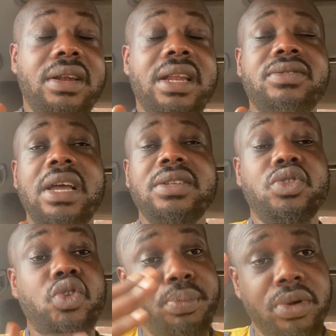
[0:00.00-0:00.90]
trying to
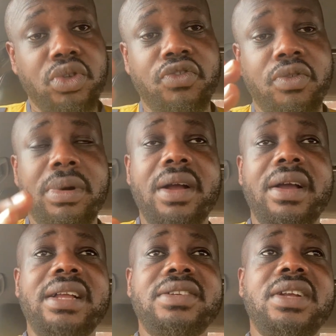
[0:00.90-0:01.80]
support
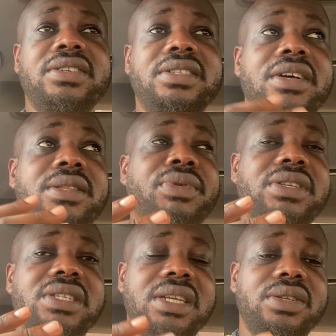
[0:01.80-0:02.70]
Fubara and trying to tell the
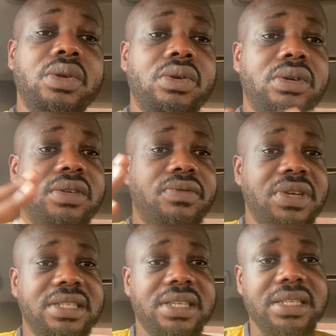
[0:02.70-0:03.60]
president to look,
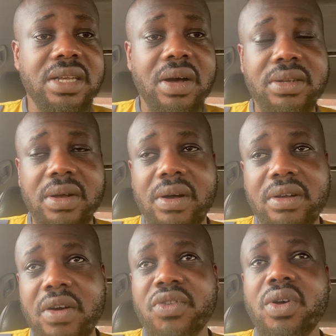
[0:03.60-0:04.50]
reinstate our
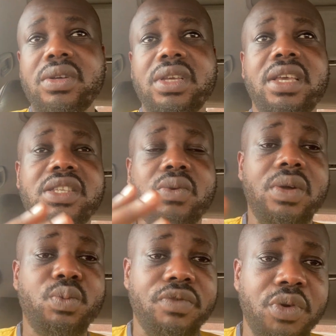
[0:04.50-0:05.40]
governor. He is the
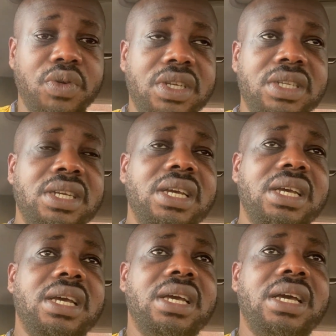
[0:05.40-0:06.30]
one we voted,
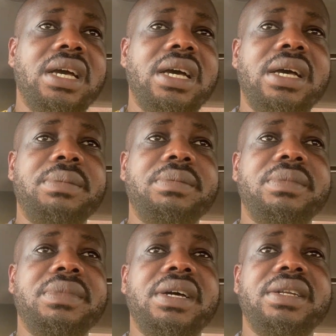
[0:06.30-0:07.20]

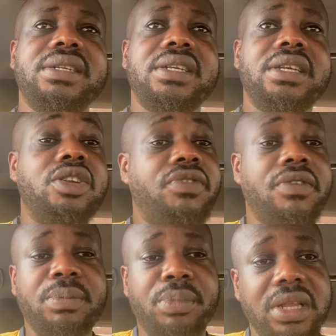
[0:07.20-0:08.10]
and enough
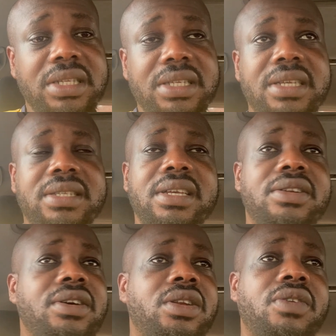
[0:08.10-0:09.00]
of the politics,
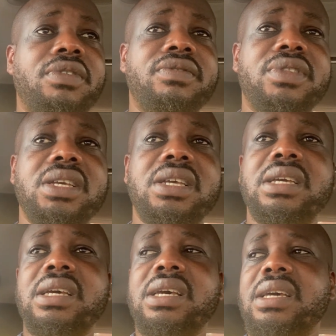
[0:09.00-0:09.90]
enough of
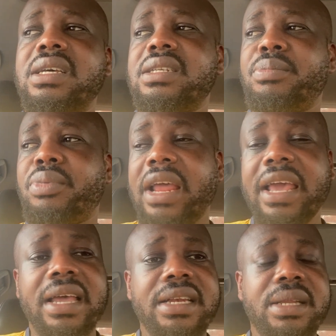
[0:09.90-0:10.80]
the
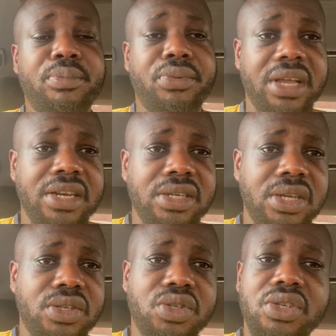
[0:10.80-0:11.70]
play and the
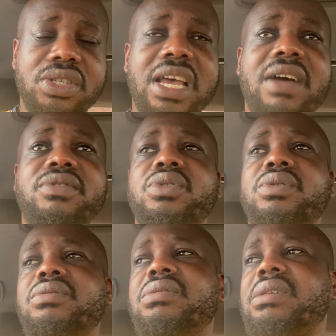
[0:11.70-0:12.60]
brigandage. You just have
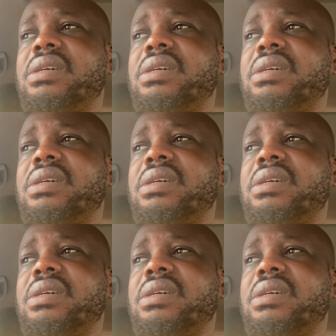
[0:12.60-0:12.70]
to